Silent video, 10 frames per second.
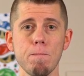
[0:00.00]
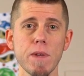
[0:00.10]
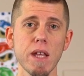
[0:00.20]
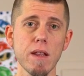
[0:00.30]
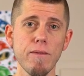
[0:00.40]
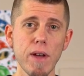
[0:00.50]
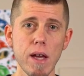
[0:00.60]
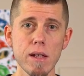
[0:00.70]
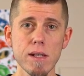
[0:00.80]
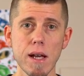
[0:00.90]
get the
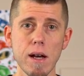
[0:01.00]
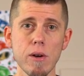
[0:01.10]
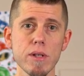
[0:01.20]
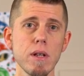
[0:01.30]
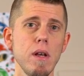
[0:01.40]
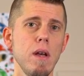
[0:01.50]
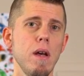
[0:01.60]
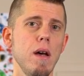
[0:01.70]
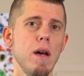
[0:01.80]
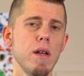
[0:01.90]
fans out,
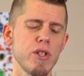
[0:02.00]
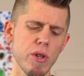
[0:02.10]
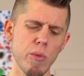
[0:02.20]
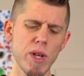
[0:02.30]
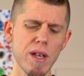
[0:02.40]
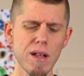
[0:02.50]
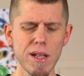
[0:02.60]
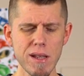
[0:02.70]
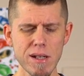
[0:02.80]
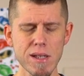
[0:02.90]
so that we can
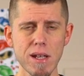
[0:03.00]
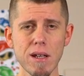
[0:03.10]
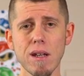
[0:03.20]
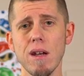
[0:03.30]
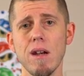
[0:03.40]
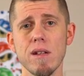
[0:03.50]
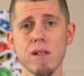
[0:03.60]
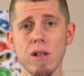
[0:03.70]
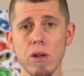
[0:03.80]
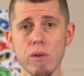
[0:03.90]
clean this thing and get it as
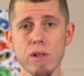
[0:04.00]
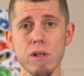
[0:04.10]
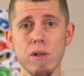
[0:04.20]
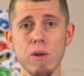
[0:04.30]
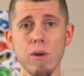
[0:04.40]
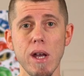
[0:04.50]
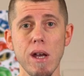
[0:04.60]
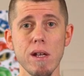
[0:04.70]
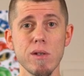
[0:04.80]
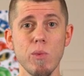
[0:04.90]
close to new
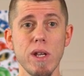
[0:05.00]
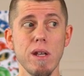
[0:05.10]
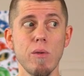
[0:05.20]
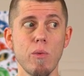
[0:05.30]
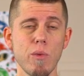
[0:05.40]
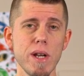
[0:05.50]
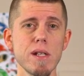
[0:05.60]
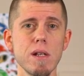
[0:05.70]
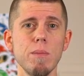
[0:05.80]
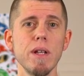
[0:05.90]
as we can
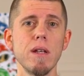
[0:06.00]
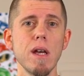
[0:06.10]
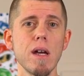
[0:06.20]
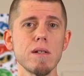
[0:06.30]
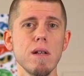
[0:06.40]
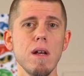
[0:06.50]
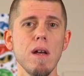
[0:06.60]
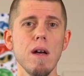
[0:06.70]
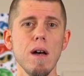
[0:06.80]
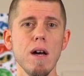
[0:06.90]
reasonably get.
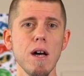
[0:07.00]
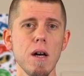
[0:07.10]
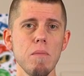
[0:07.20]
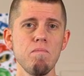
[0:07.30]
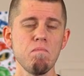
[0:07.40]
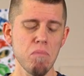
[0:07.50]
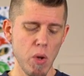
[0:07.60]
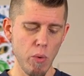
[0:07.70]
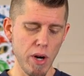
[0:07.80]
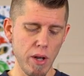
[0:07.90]

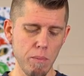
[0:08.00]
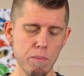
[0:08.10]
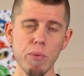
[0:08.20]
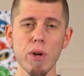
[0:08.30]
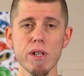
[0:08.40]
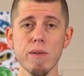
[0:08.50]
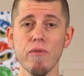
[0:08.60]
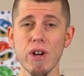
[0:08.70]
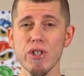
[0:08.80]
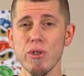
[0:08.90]
We're going to put on some
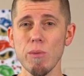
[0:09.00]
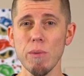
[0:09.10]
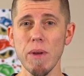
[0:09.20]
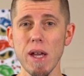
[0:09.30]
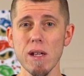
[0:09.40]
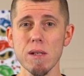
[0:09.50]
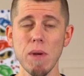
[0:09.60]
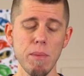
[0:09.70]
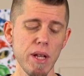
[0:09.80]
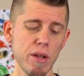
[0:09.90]
fresh thermal paste,
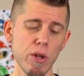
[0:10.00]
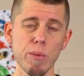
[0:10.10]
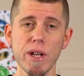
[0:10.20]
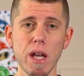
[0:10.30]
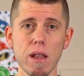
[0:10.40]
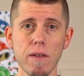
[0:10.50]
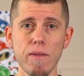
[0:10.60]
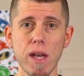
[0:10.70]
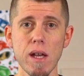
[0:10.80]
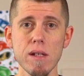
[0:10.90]
maybe lubricate the
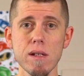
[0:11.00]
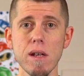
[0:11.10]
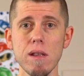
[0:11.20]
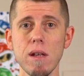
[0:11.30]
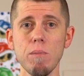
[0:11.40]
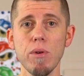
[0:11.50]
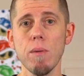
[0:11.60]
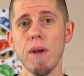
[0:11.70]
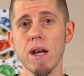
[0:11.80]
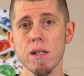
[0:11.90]
fans, and then put
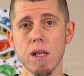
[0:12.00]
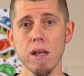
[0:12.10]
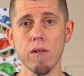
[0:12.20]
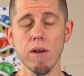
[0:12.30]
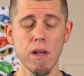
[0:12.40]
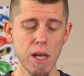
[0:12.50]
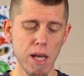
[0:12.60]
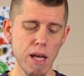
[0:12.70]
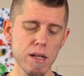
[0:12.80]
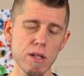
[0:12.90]
it back together.
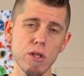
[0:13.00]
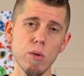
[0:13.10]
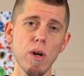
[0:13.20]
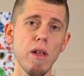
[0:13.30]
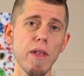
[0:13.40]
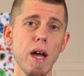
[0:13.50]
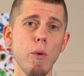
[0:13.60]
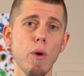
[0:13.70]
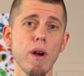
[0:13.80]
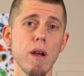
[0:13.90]
And to do all
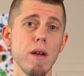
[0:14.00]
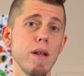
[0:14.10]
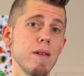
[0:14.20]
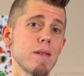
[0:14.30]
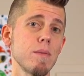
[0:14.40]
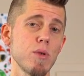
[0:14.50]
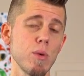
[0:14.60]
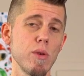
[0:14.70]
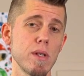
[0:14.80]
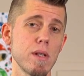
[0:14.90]
that, we're going to need some
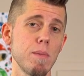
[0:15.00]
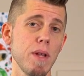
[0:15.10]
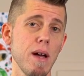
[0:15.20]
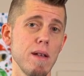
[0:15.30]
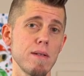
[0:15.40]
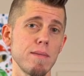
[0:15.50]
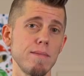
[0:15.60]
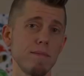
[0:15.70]
tools and supplies.